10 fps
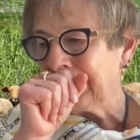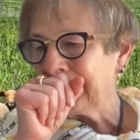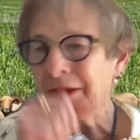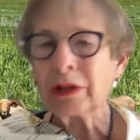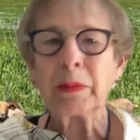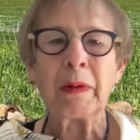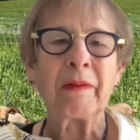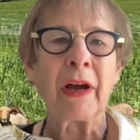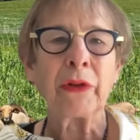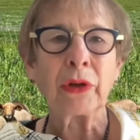Excuse me, we have
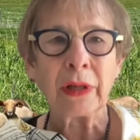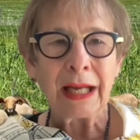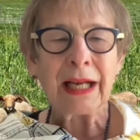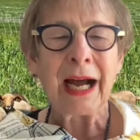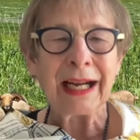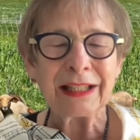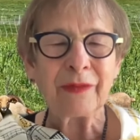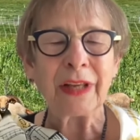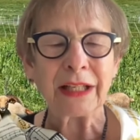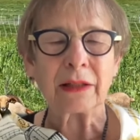other kinds of
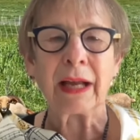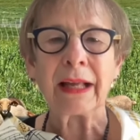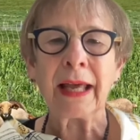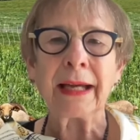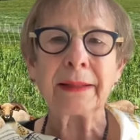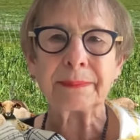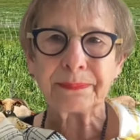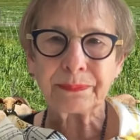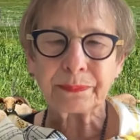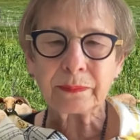things like that
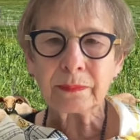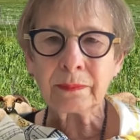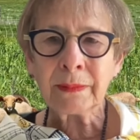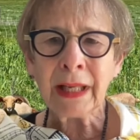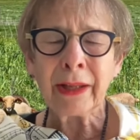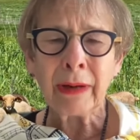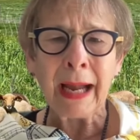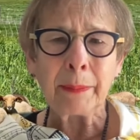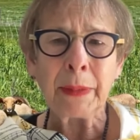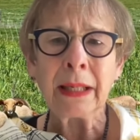that are
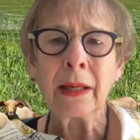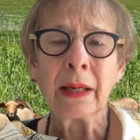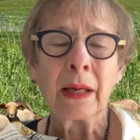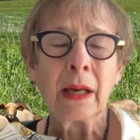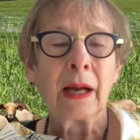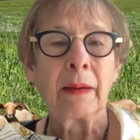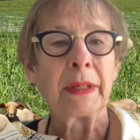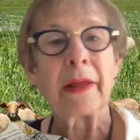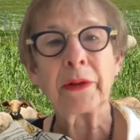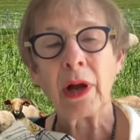happening. Um,
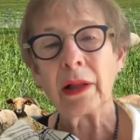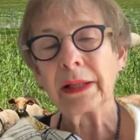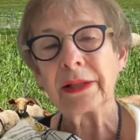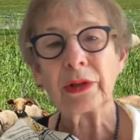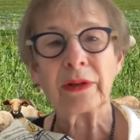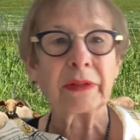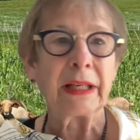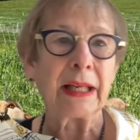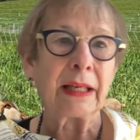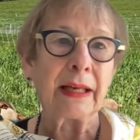another colleague is sort of
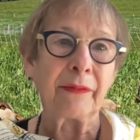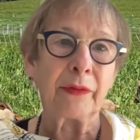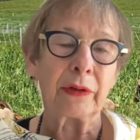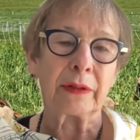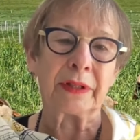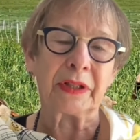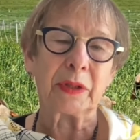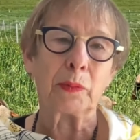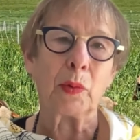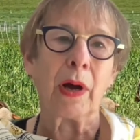leading an effort
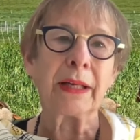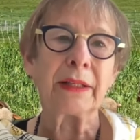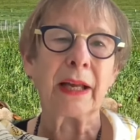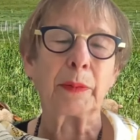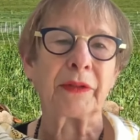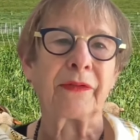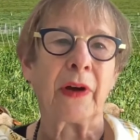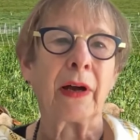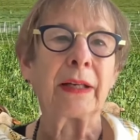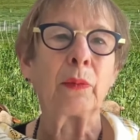system wide to help
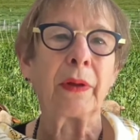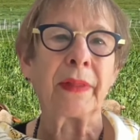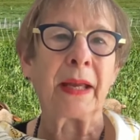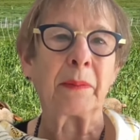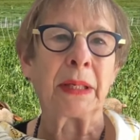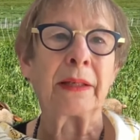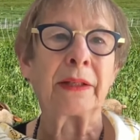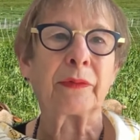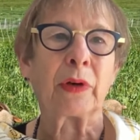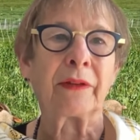define what that means
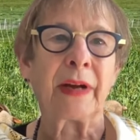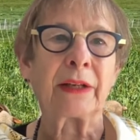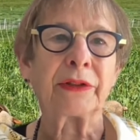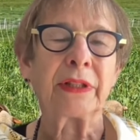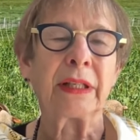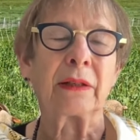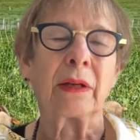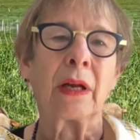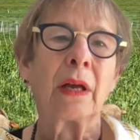for our faculty and